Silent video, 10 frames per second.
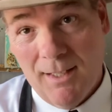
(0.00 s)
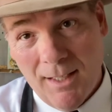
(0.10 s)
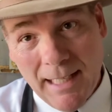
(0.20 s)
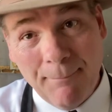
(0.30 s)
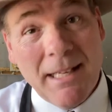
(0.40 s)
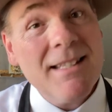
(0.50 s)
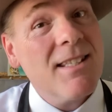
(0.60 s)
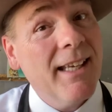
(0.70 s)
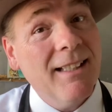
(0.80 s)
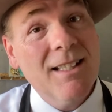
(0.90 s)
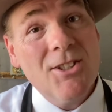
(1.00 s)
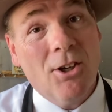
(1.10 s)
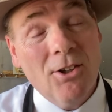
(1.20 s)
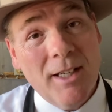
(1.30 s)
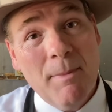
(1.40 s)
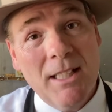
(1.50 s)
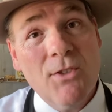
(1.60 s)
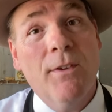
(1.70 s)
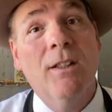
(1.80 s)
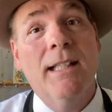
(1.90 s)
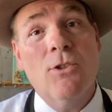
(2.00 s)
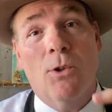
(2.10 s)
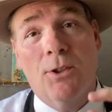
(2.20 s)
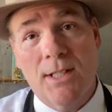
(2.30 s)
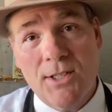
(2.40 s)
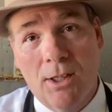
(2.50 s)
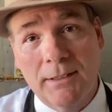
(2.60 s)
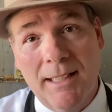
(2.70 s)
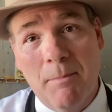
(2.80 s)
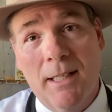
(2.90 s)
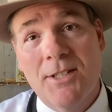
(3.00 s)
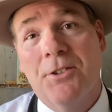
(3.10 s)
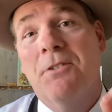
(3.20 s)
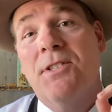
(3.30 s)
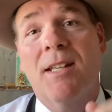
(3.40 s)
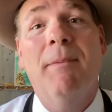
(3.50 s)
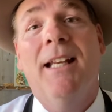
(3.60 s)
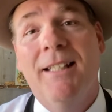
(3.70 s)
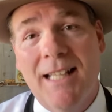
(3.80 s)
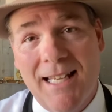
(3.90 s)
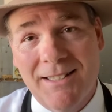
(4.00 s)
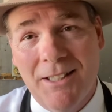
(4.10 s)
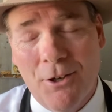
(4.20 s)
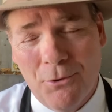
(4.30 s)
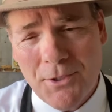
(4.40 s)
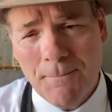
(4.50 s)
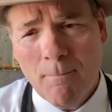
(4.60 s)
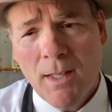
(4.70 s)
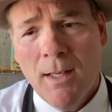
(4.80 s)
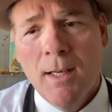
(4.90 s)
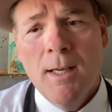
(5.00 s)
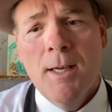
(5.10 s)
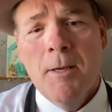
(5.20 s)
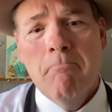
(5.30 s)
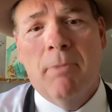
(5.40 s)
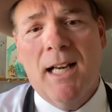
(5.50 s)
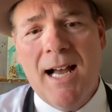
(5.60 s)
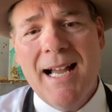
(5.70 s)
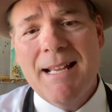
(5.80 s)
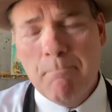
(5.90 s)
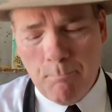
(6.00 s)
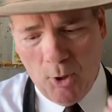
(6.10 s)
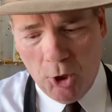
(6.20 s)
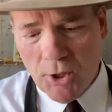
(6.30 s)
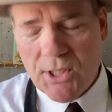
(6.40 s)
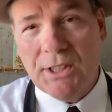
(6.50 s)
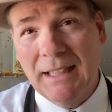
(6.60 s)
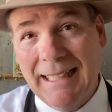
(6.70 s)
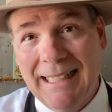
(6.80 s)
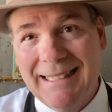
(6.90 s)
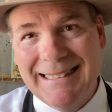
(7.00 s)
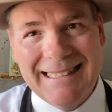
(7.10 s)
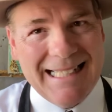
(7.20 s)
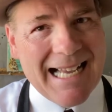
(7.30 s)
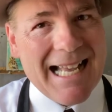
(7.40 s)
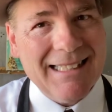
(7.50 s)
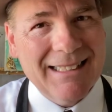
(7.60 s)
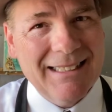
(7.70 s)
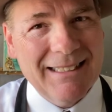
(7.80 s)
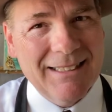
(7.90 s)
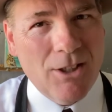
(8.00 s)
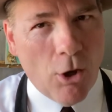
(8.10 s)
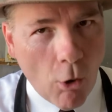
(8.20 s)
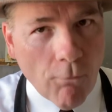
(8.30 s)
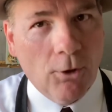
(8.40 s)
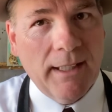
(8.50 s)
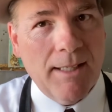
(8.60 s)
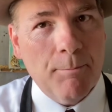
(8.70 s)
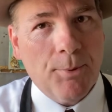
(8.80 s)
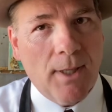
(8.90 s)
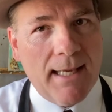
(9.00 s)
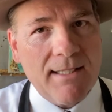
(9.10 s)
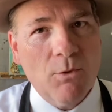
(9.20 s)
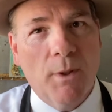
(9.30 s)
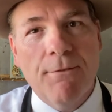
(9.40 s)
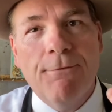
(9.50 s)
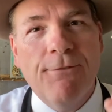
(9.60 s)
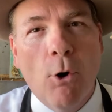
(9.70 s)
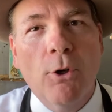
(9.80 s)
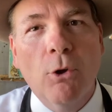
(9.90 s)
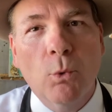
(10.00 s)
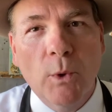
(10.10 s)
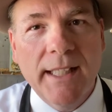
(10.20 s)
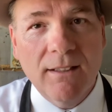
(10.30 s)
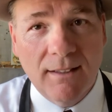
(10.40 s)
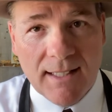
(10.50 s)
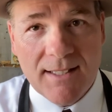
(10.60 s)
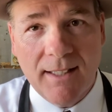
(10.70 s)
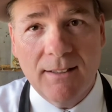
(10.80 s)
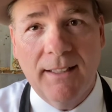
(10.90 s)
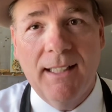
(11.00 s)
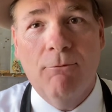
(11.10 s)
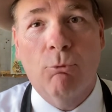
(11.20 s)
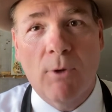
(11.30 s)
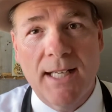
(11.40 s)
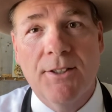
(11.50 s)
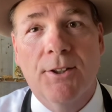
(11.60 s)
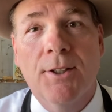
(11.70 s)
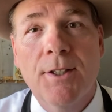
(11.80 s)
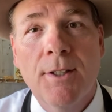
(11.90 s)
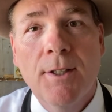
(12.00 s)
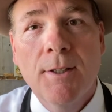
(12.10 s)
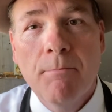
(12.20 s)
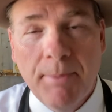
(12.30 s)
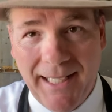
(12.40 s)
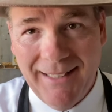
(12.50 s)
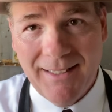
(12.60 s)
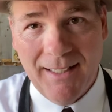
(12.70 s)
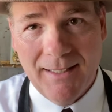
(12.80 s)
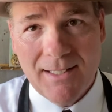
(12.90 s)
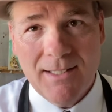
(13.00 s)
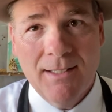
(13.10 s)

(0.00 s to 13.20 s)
and I'm not saying this to hurt anybody's feelings or to insult anybody, so don't send me any nasty notes. But I am personally not overly impressed with photorealistically rendered paintings.